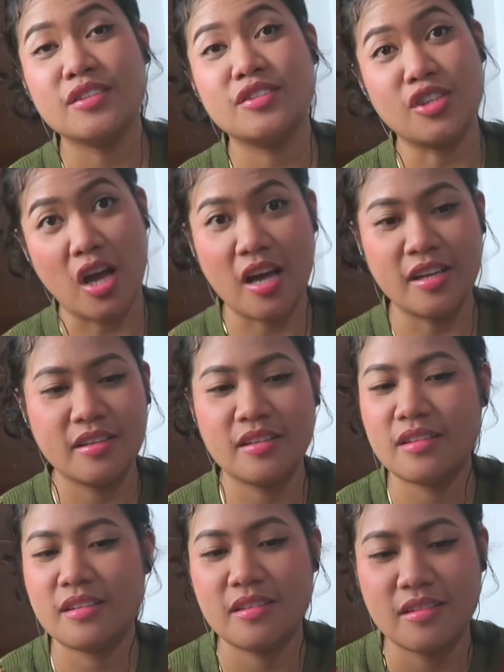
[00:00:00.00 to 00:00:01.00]
John
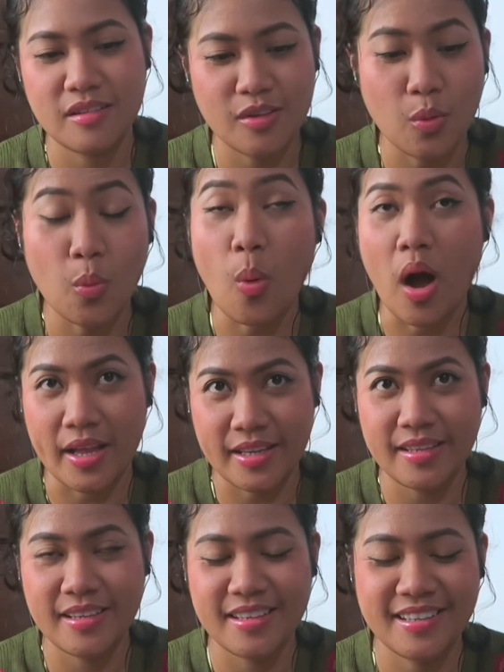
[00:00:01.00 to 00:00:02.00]

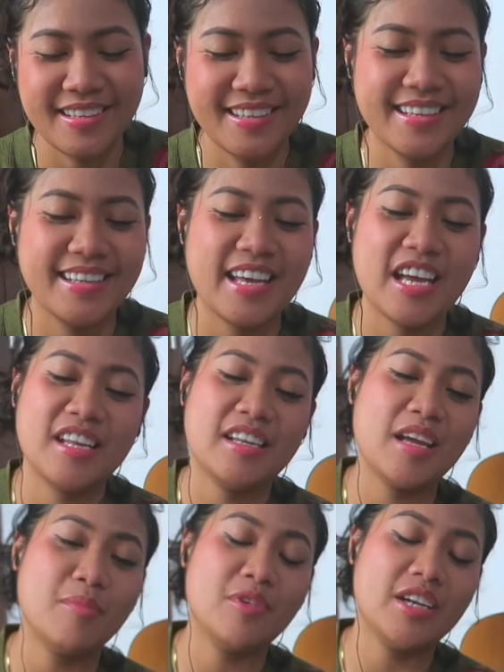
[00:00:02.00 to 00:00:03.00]
1, and
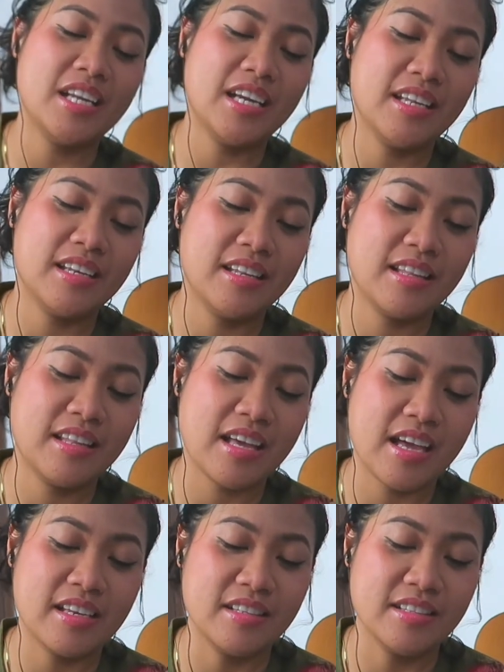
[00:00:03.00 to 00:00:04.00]
I'm reading in the
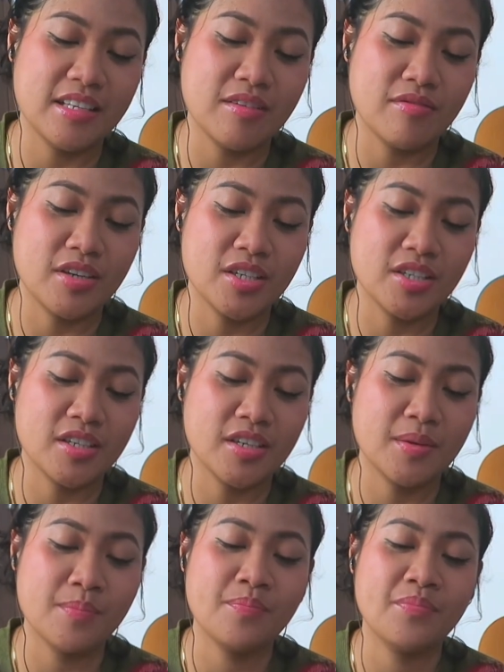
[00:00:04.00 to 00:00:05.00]
NLT
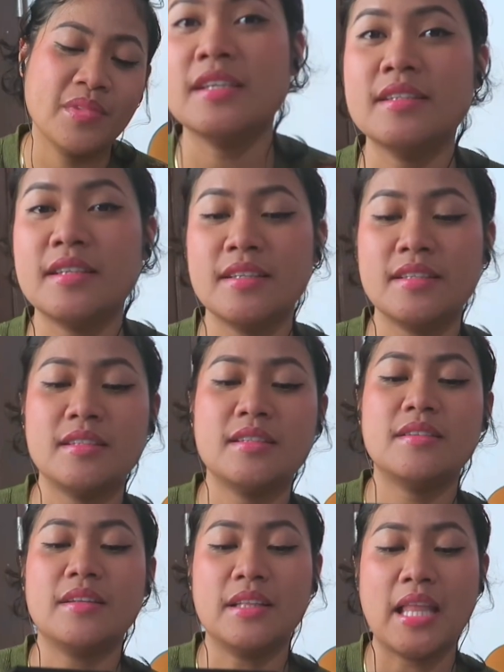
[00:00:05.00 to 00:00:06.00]
version.
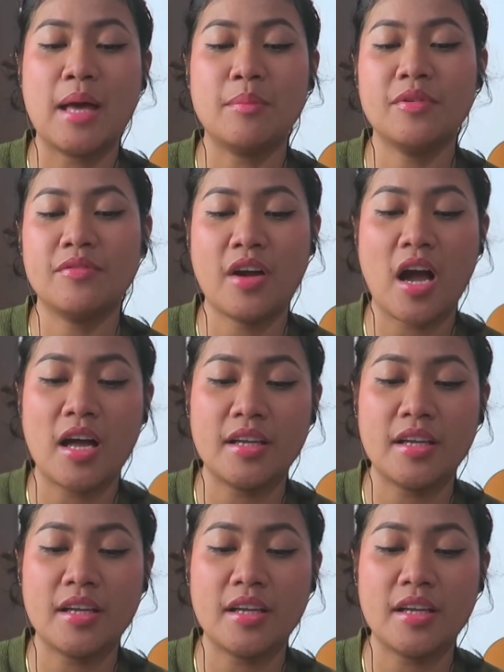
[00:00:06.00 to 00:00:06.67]
Jesus, the Lamb of